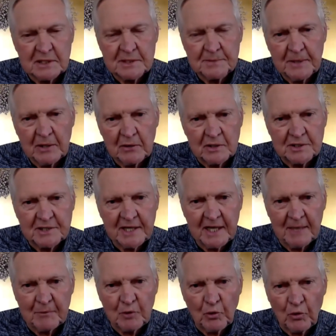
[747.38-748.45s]
just to be on the
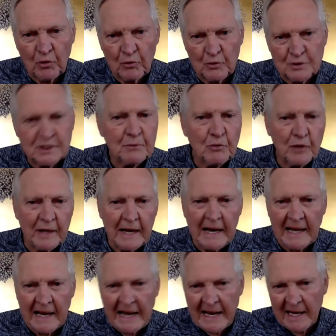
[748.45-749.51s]
same court with someone
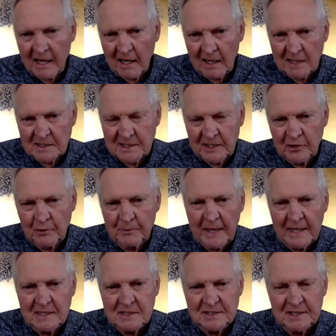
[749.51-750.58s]
I idolized, can you
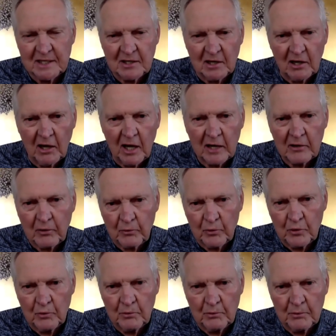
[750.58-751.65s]
imagine sitting in the locker
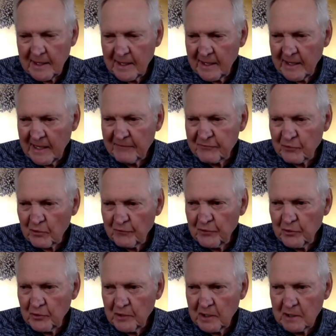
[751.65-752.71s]
room and after a
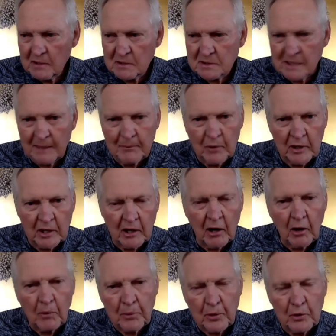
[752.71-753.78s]
few years, I'm on the
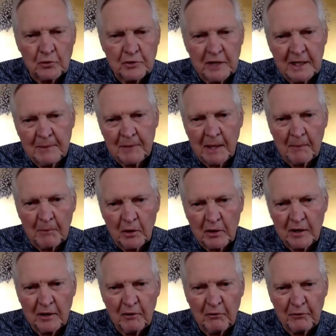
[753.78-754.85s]
All Pro team and I'm
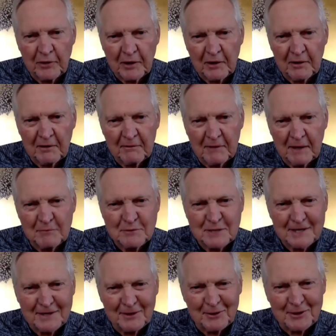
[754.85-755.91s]
looking over there and I'm
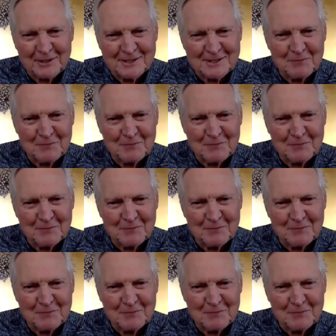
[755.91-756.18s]
sitting looking at